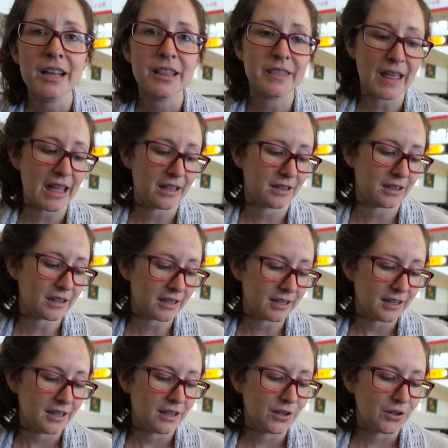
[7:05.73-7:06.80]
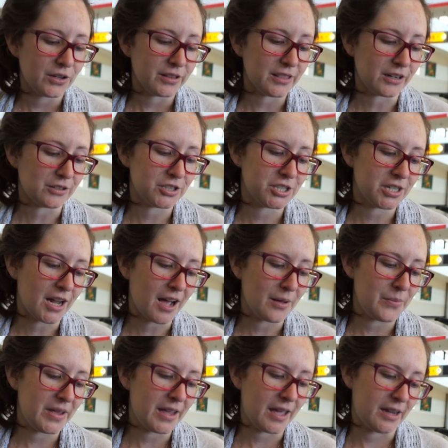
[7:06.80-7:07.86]
then there should not
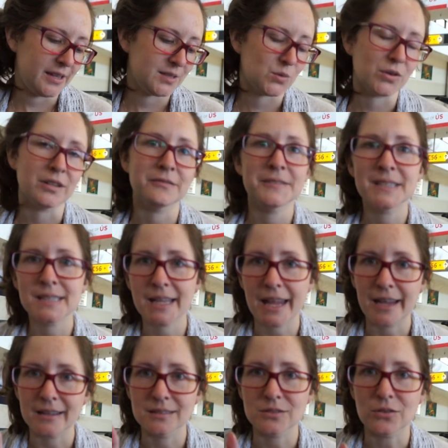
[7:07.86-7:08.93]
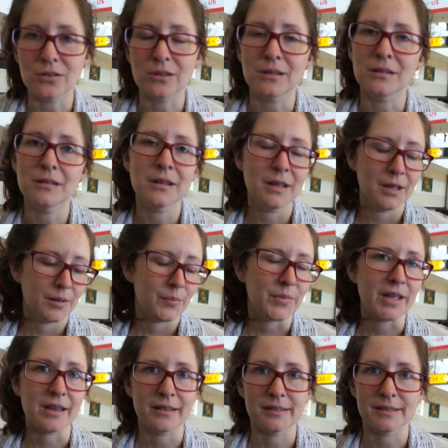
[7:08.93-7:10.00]
be any sort of scandal
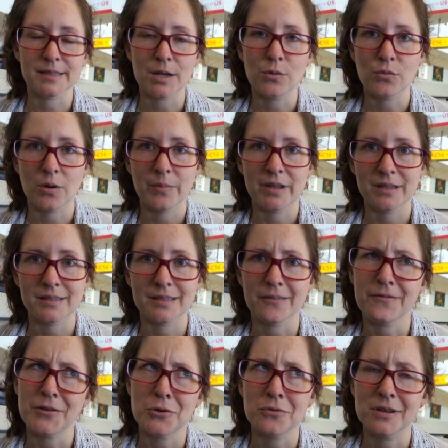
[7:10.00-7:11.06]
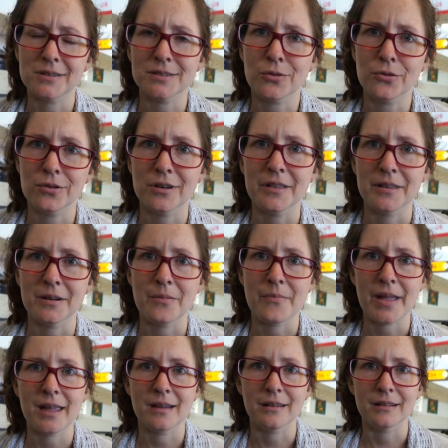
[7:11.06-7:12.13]
because a woman is a few years older than a
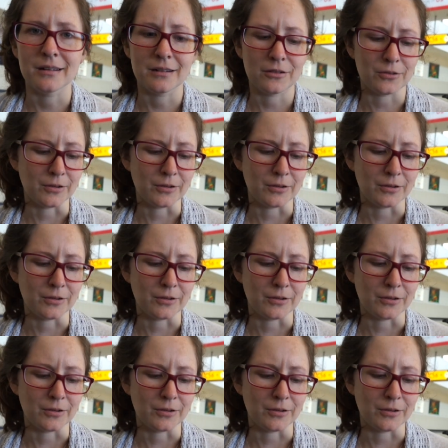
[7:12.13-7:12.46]
man in a